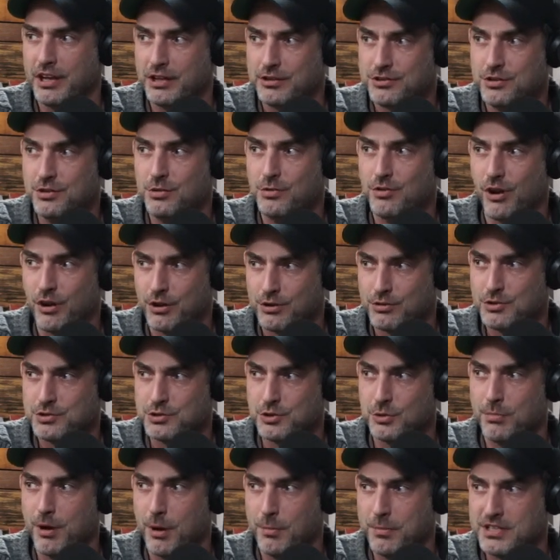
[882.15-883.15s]
Like 2 Dark
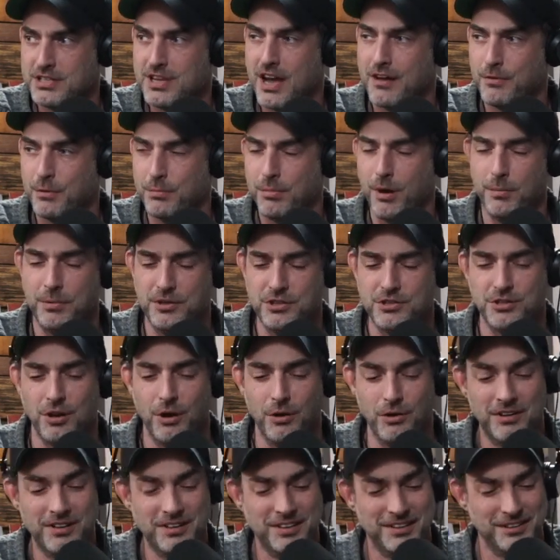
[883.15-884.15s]
Crystal puppets have a puppet
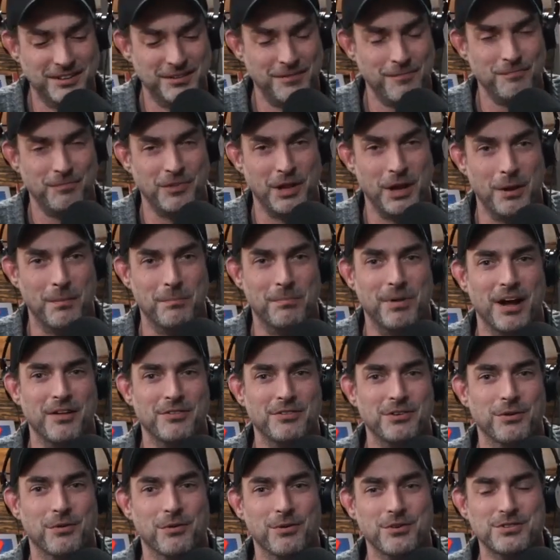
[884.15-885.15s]
show
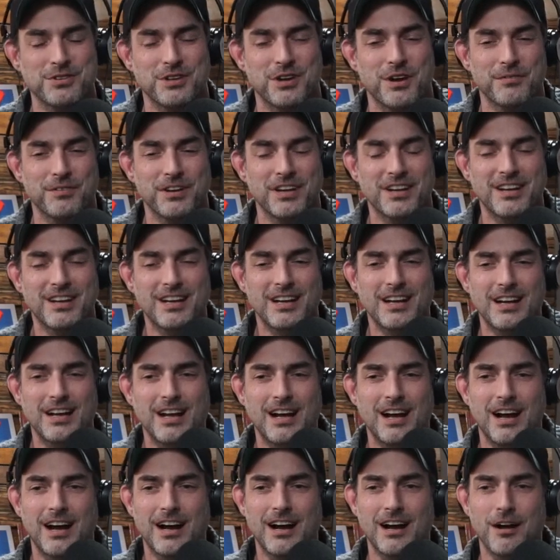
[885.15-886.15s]
about the origin of it,
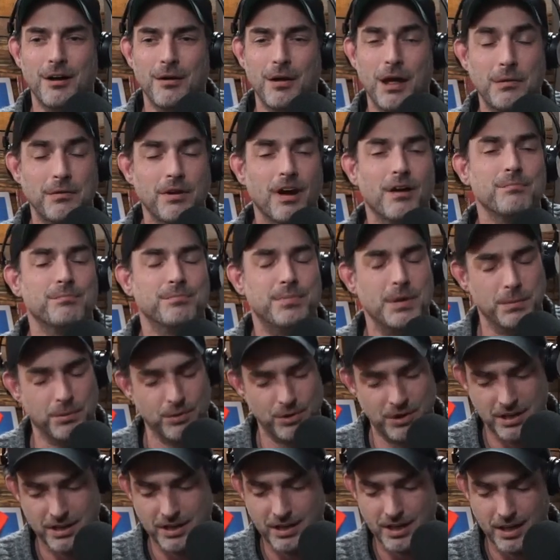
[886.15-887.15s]
and
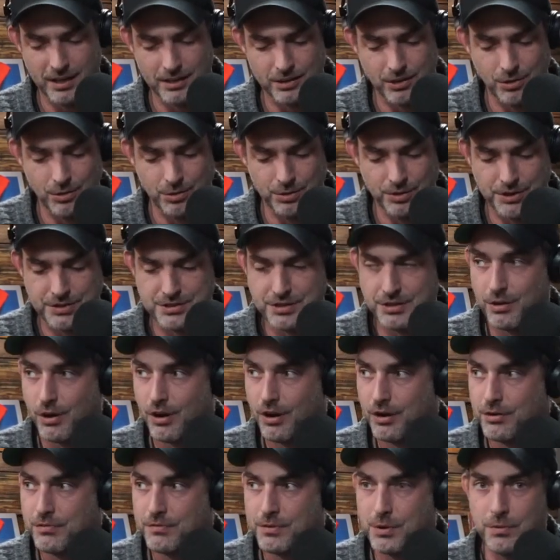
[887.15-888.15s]
people can again go listen
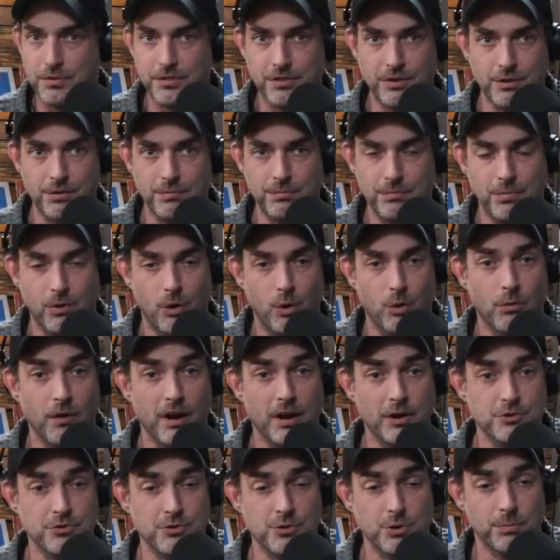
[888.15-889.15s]
to our interview with the whole
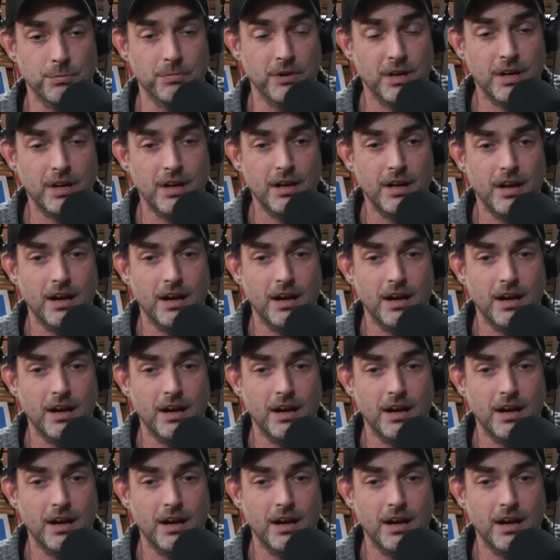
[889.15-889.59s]
writers' room.